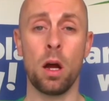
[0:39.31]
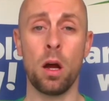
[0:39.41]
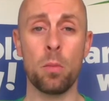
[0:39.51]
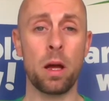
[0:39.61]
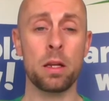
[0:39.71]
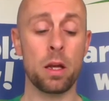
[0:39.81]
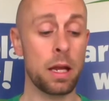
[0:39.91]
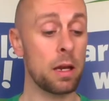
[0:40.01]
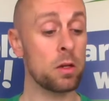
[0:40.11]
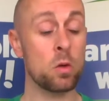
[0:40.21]
and
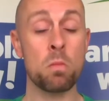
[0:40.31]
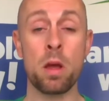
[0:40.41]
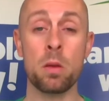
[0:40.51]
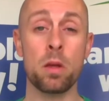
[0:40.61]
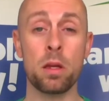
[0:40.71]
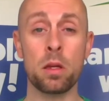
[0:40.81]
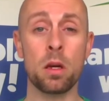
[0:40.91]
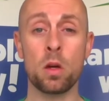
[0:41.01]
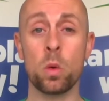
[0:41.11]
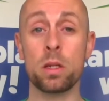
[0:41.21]
again you may be
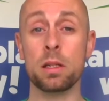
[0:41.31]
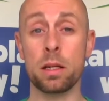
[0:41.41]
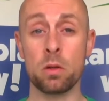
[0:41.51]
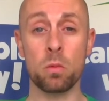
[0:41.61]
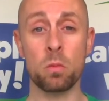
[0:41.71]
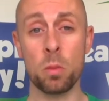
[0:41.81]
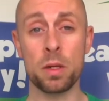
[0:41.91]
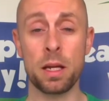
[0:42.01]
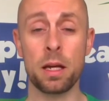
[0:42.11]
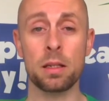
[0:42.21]
quizzed later on, mum
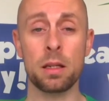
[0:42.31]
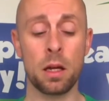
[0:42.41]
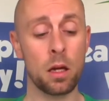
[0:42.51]
and dad,